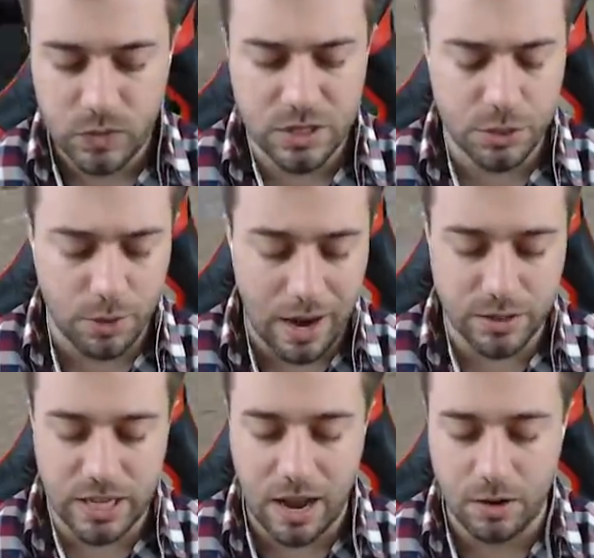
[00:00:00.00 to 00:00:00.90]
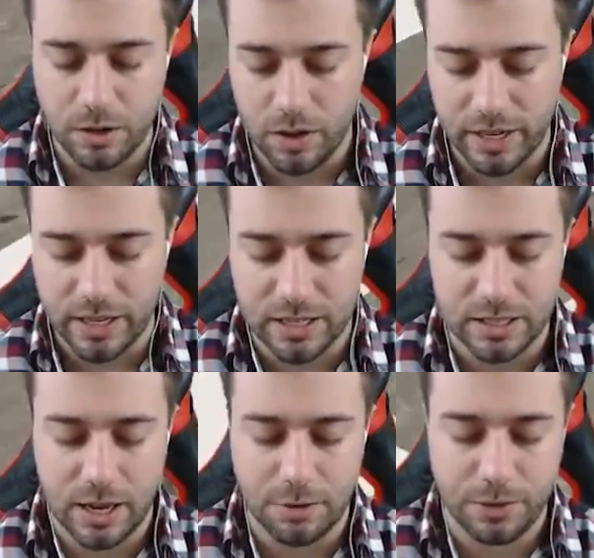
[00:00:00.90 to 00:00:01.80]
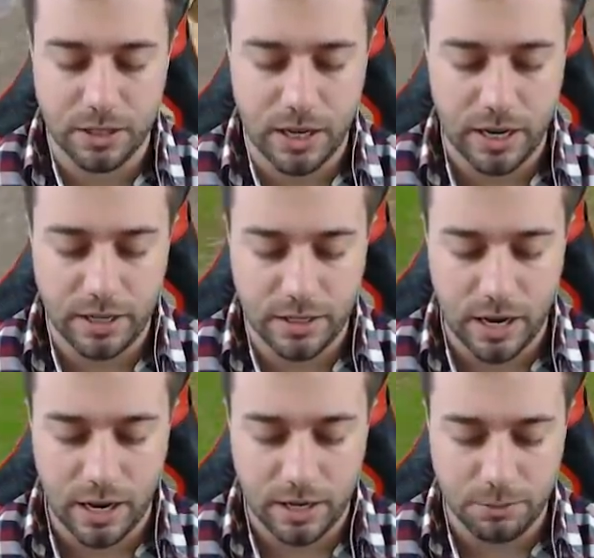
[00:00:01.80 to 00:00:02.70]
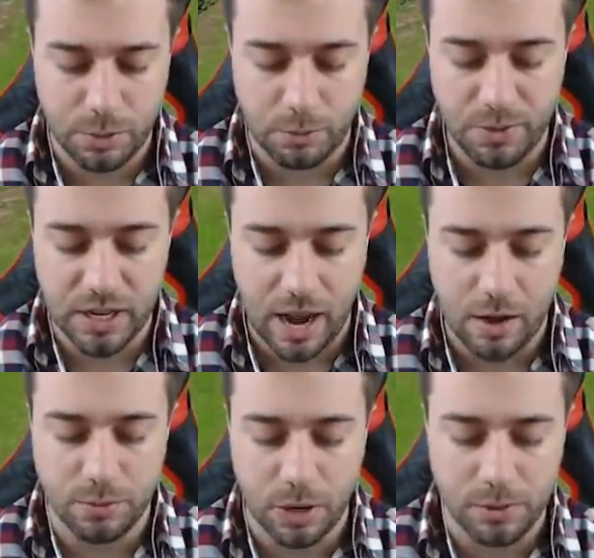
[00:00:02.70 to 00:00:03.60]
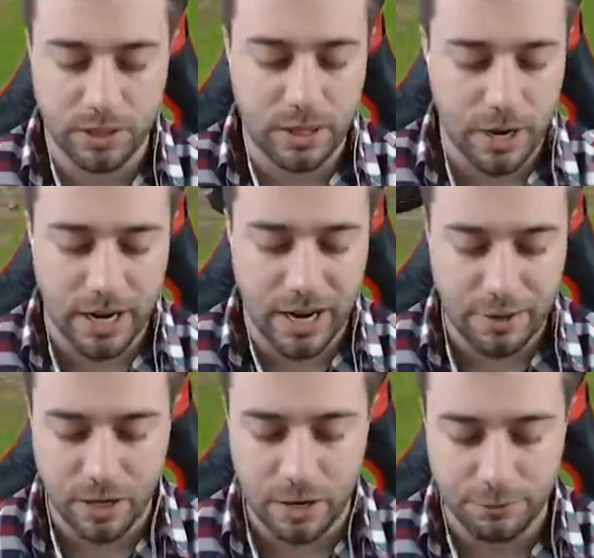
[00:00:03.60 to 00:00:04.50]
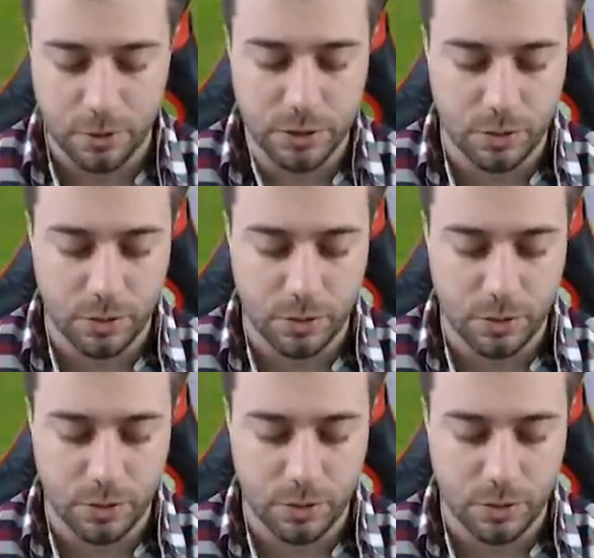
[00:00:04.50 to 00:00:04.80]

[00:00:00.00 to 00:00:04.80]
surround sound and all that kind of stuff, and and uh, people being out in public, they might not have their headphones or